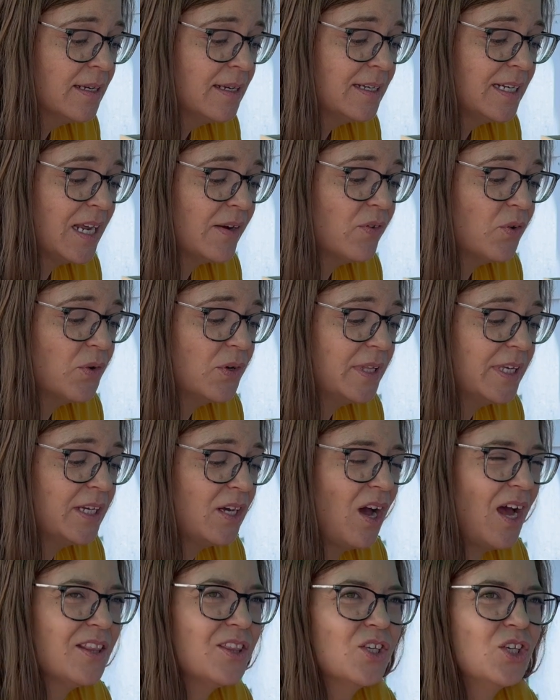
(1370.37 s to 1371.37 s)
Never really
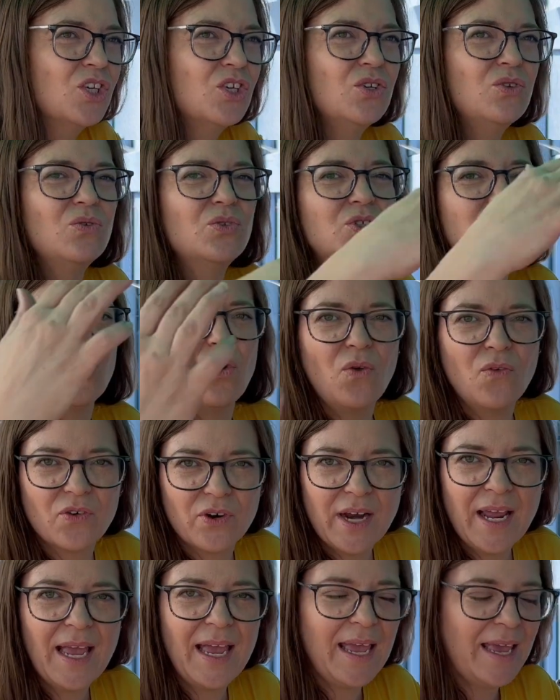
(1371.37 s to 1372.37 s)
got the huge
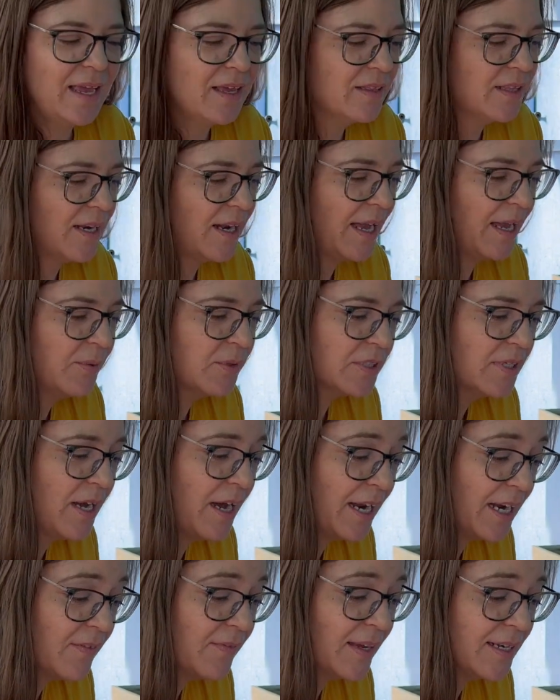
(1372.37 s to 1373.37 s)
overhang that I was
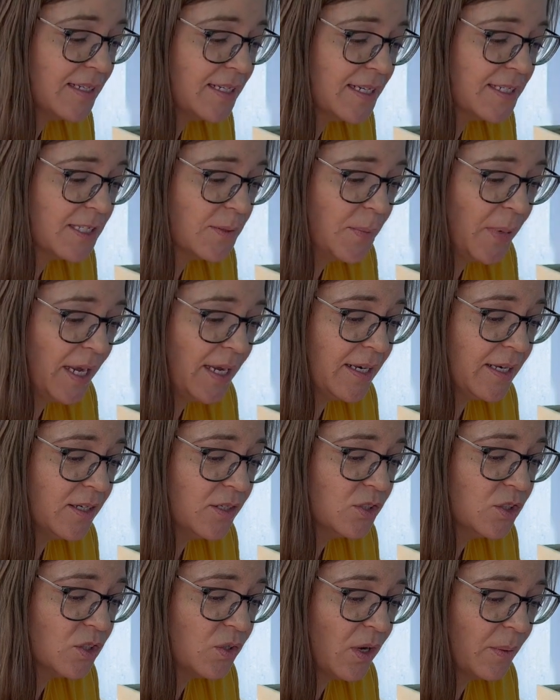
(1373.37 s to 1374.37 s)
kind of anticipating.
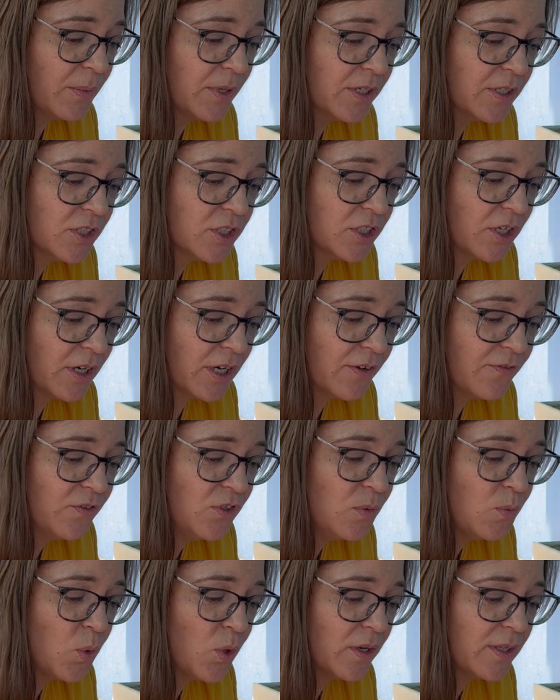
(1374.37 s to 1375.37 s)
So I'm going to start a
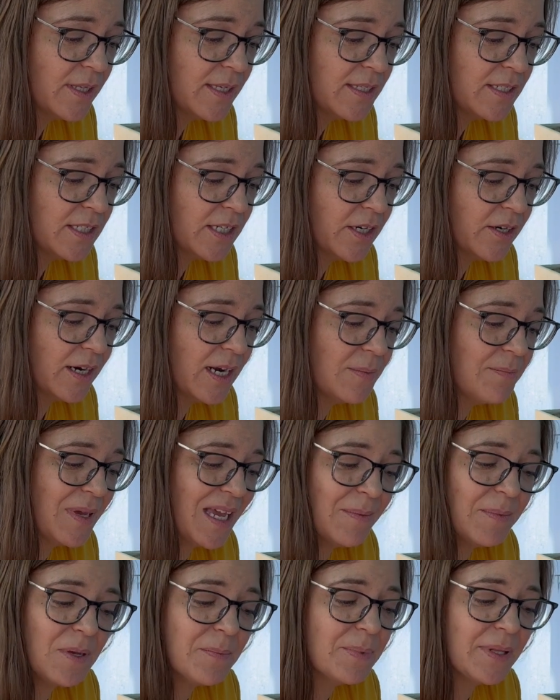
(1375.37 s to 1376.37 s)
few more this year and
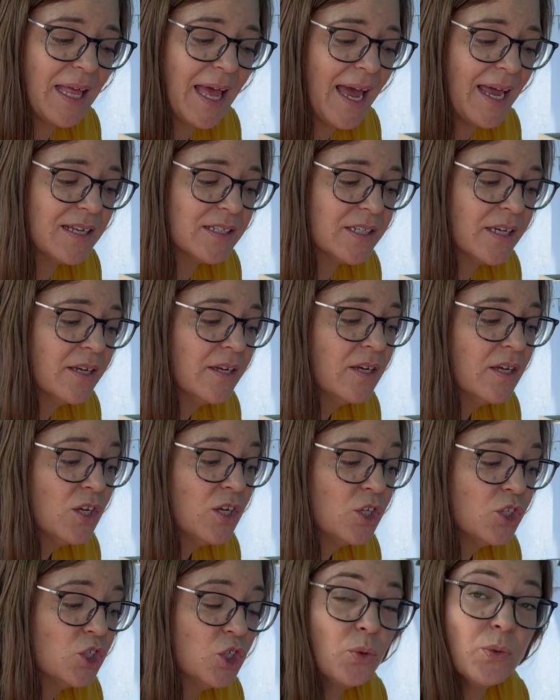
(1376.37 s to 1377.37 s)
maybe plant
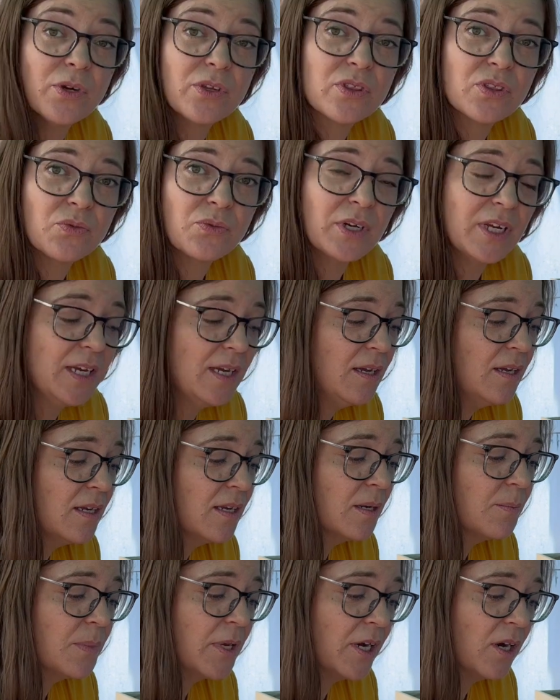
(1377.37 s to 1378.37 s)
2 or 3
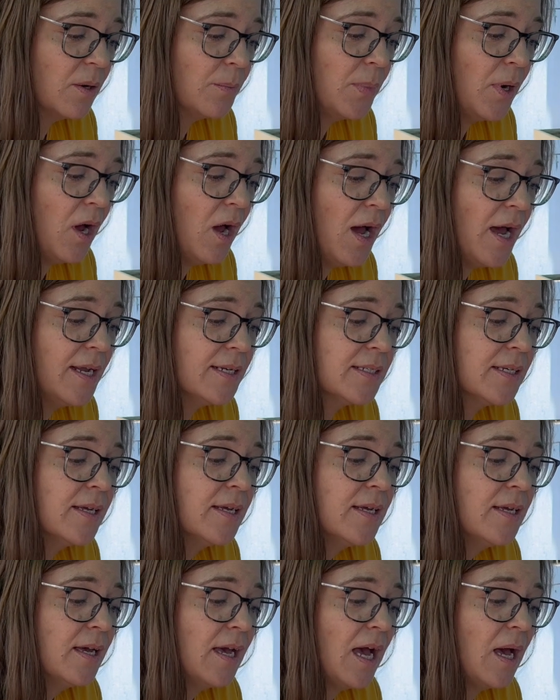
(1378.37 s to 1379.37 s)
in a bigger pot
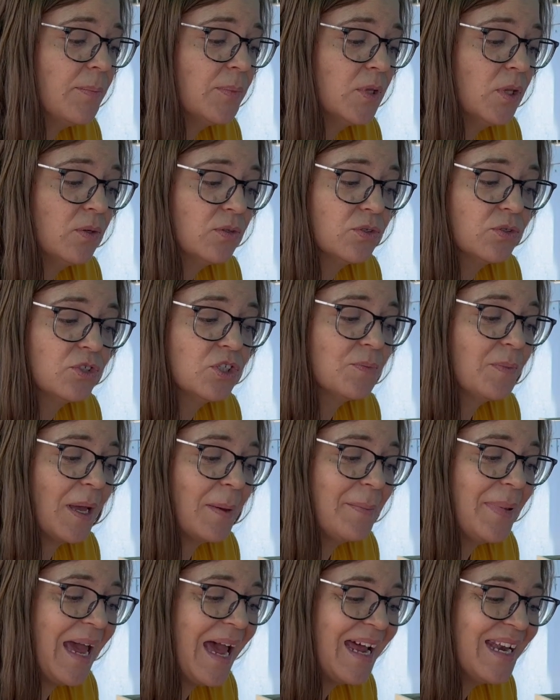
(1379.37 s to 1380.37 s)
up closer to my
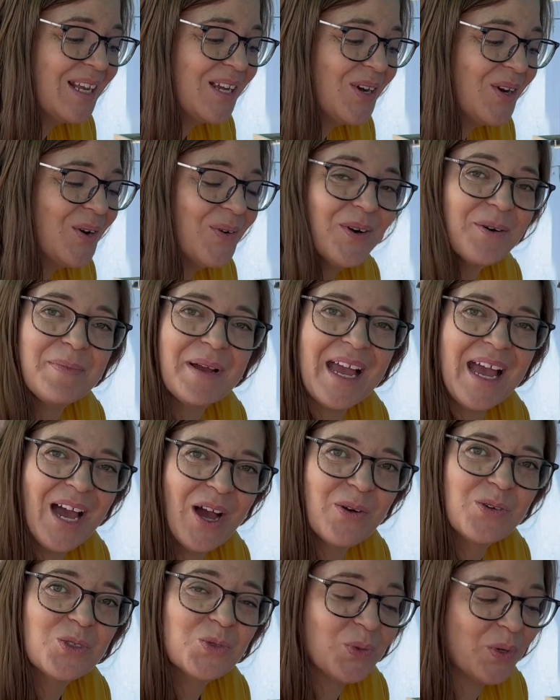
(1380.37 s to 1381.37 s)
patio or my
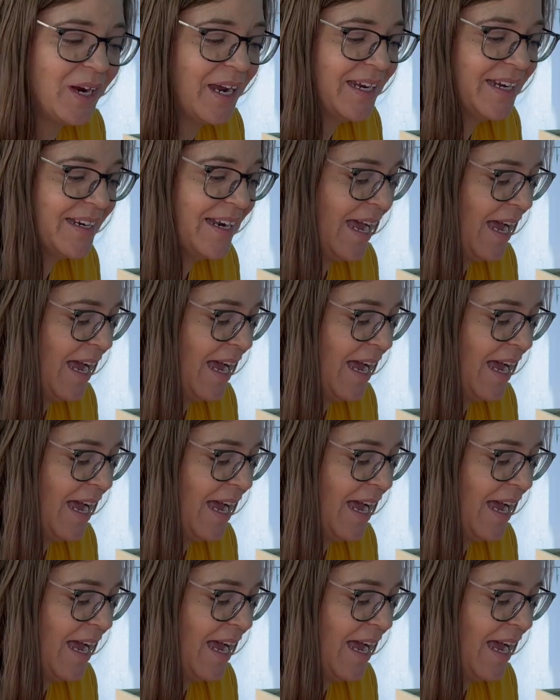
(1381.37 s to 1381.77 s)
house where I can